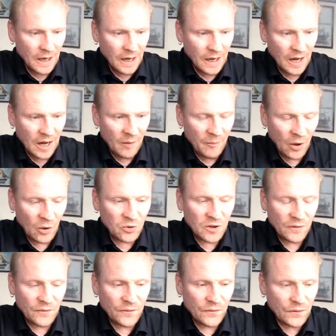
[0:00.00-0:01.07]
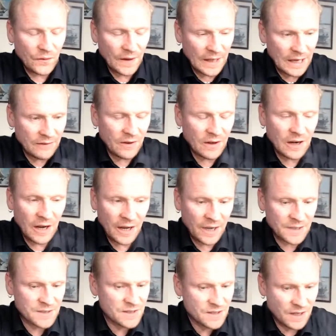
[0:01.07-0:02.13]
About the flavor, I
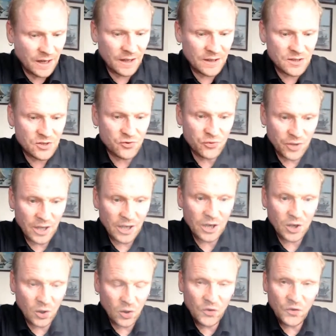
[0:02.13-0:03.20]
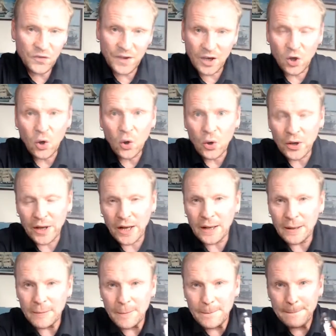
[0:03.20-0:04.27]
can say it's really good. The
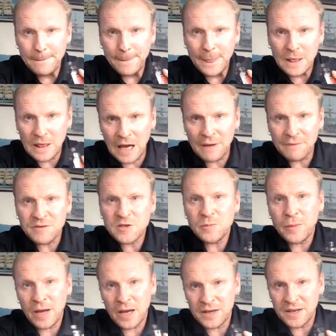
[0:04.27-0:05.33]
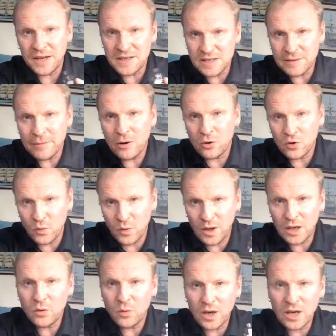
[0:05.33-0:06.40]
coil lifespan is about
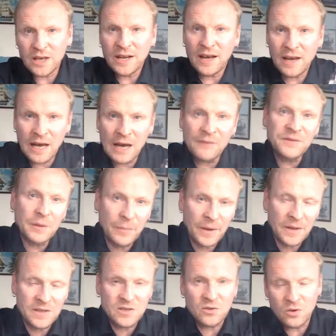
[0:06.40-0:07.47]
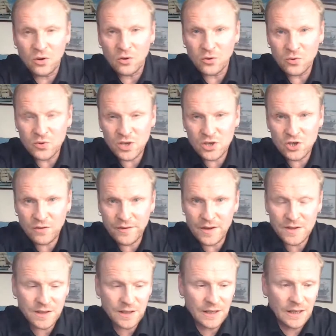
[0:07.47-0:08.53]
week and a half, depends on your usage,
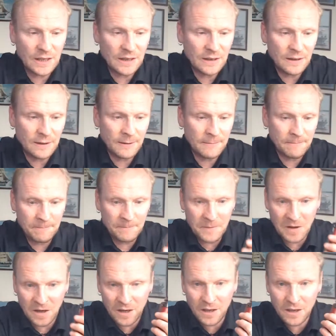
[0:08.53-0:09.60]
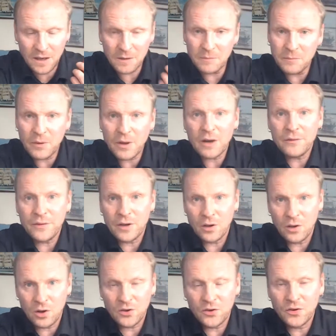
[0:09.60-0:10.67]
obviously. I puff a
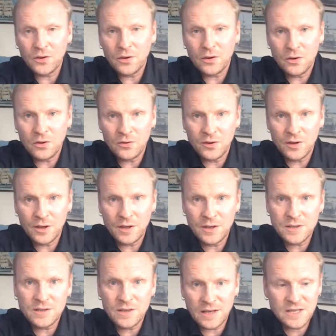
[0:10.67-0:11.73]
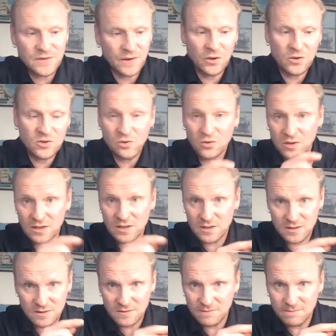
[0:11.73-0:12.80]
lot on these. That's why also
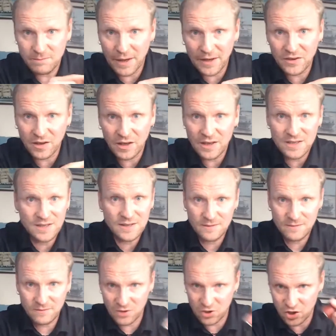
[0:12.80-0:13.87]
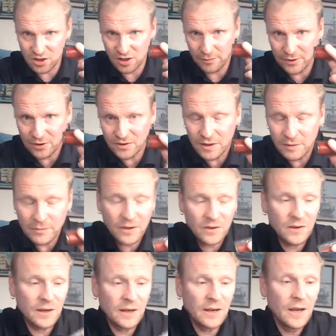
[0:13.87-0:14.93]
these batteries, which is the built-in
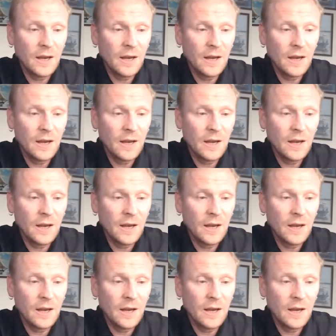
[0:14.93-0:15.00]
battery,